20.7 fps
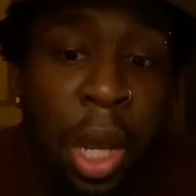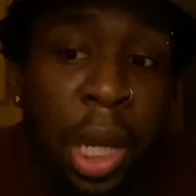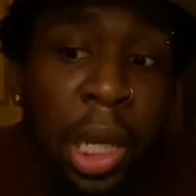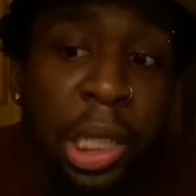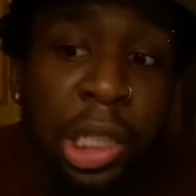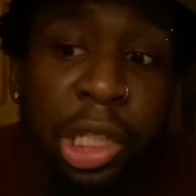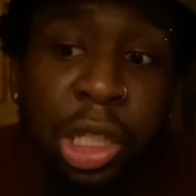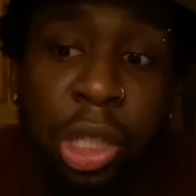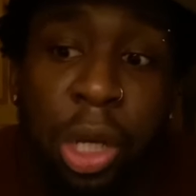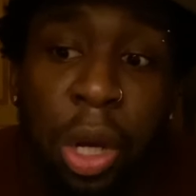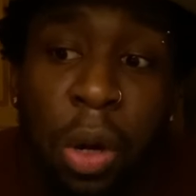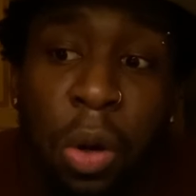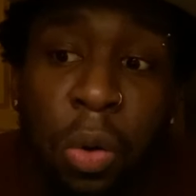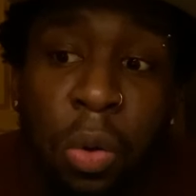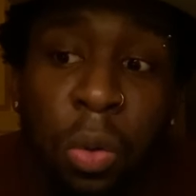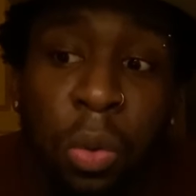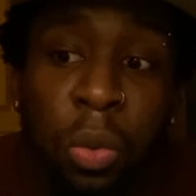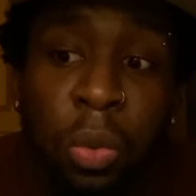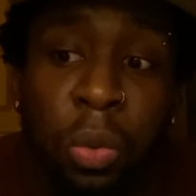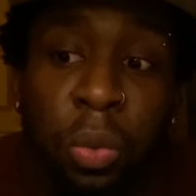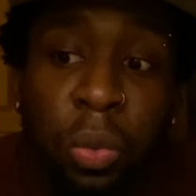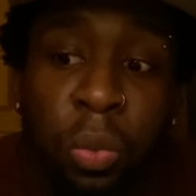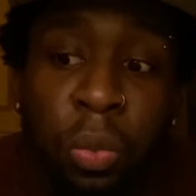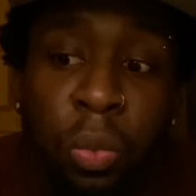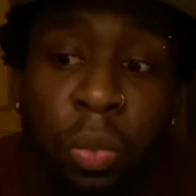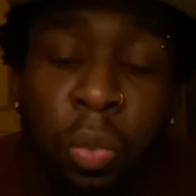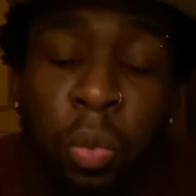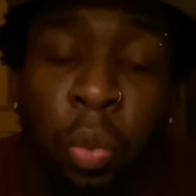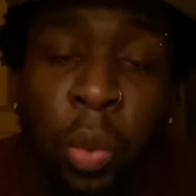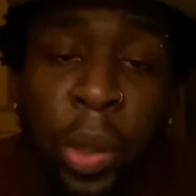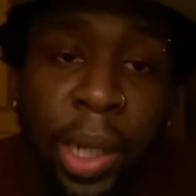And so
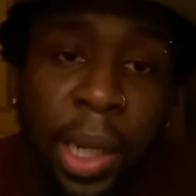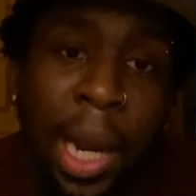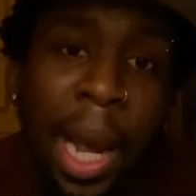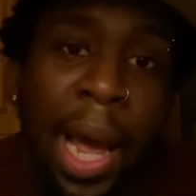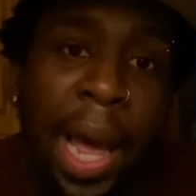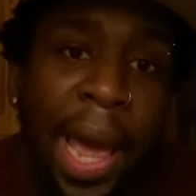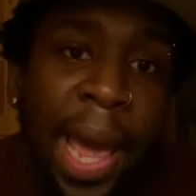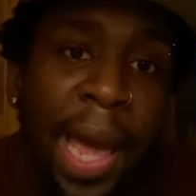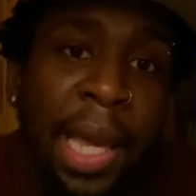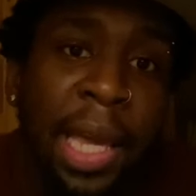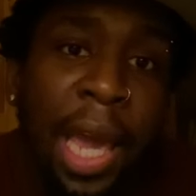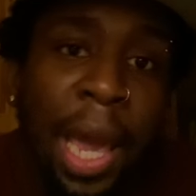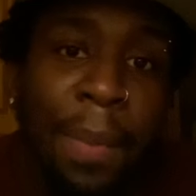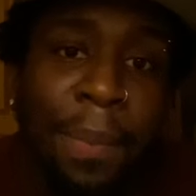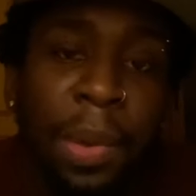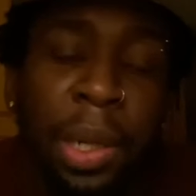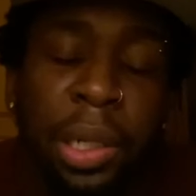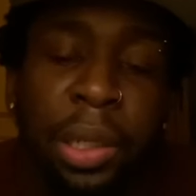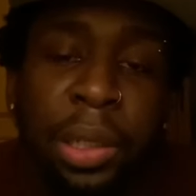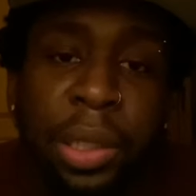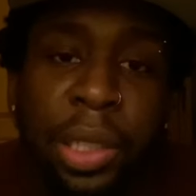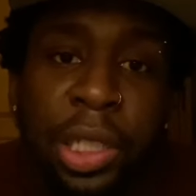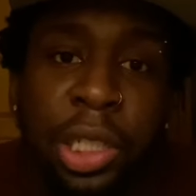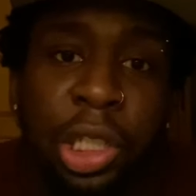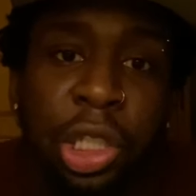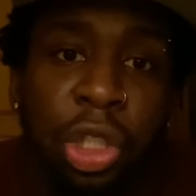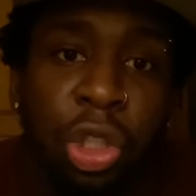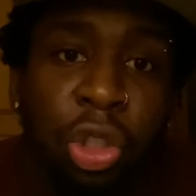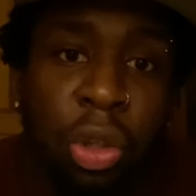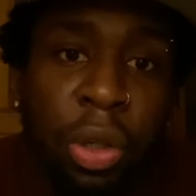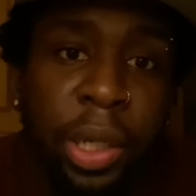when God had gave me
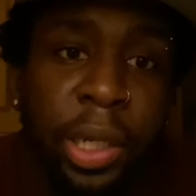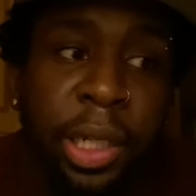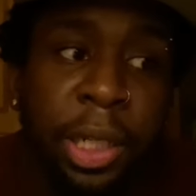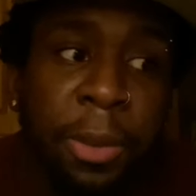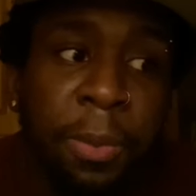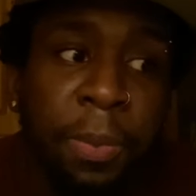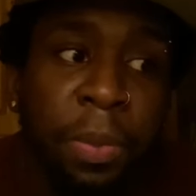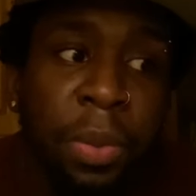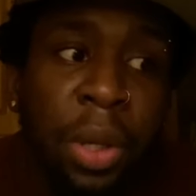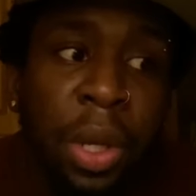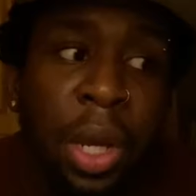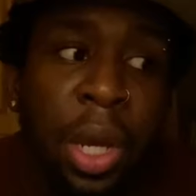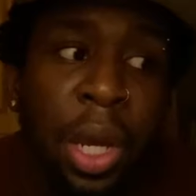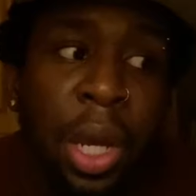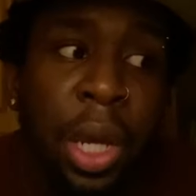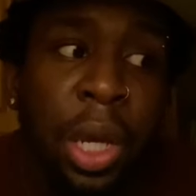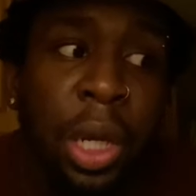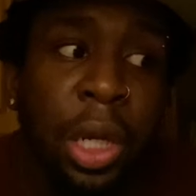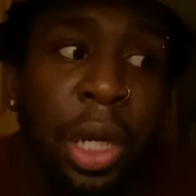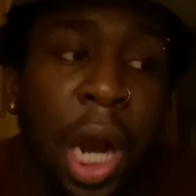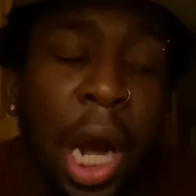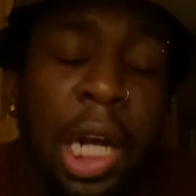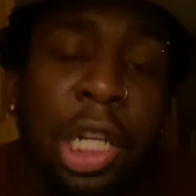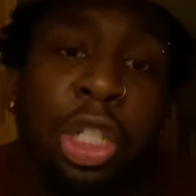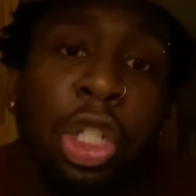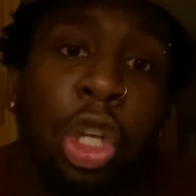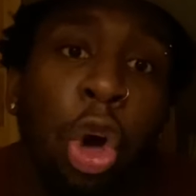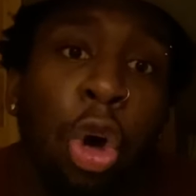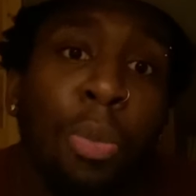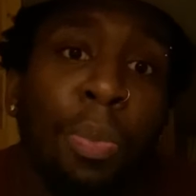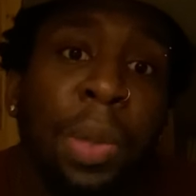this dream, God
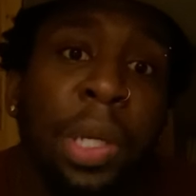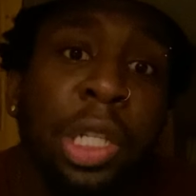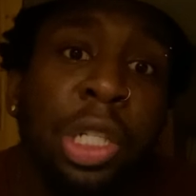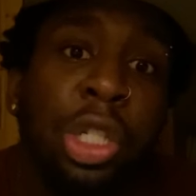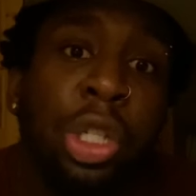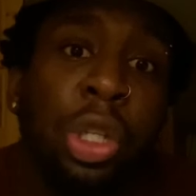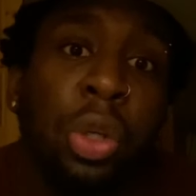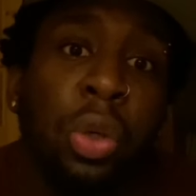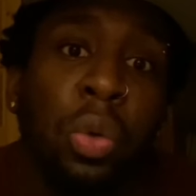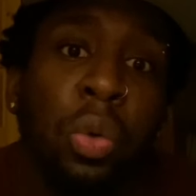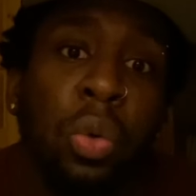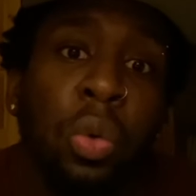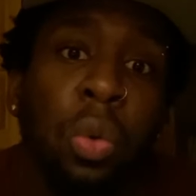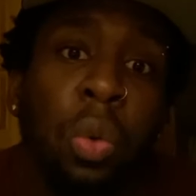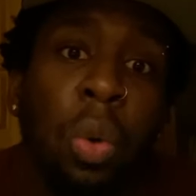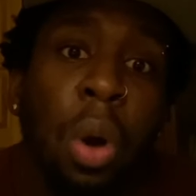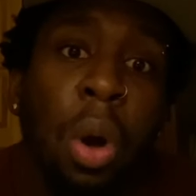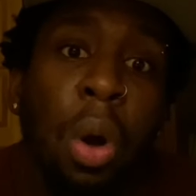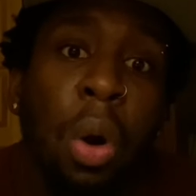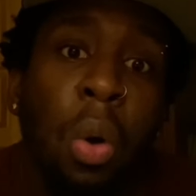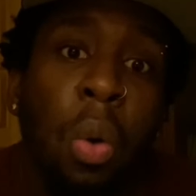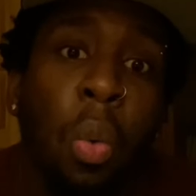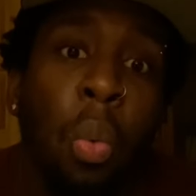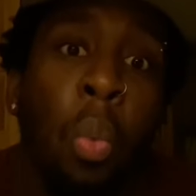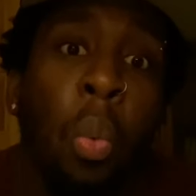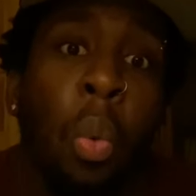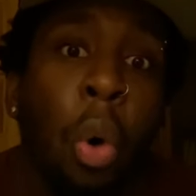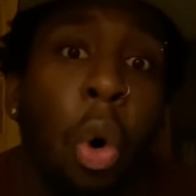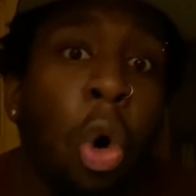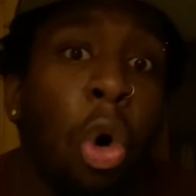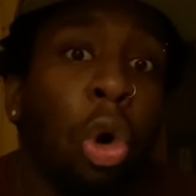told me to
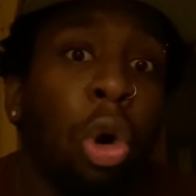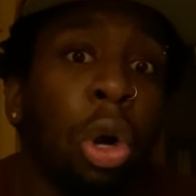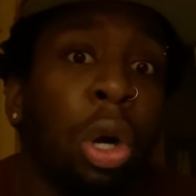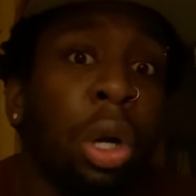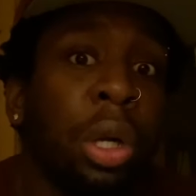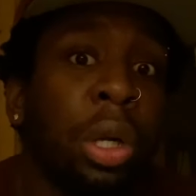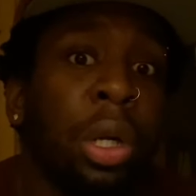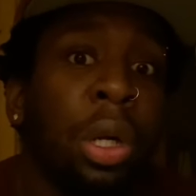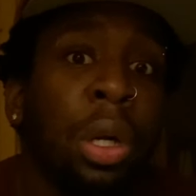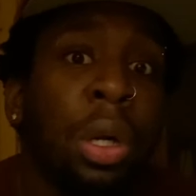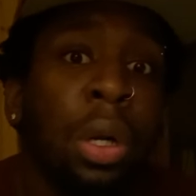warn